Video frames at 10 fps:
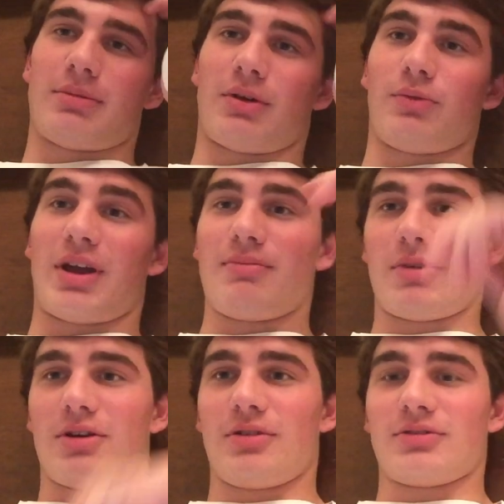you about
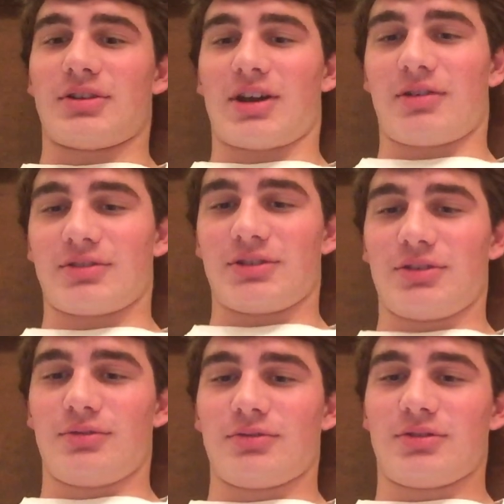rainbows and how it's
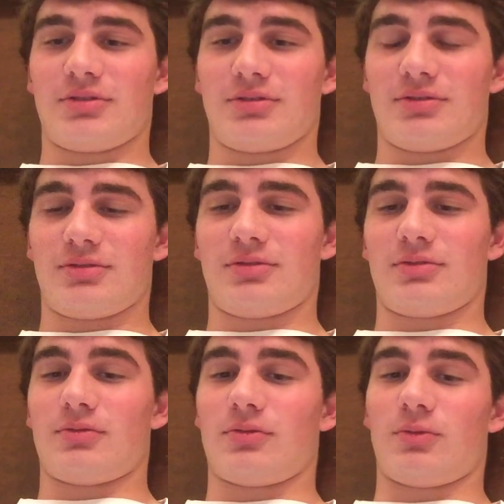used
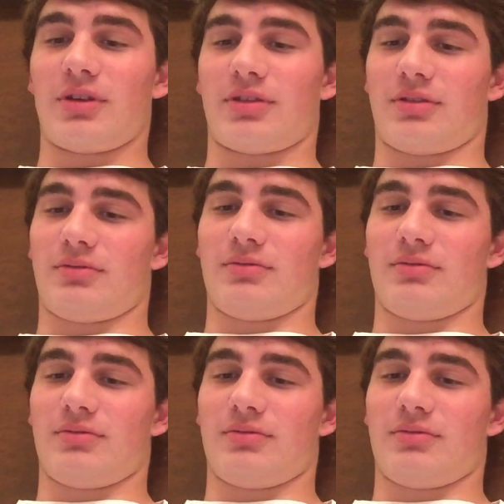with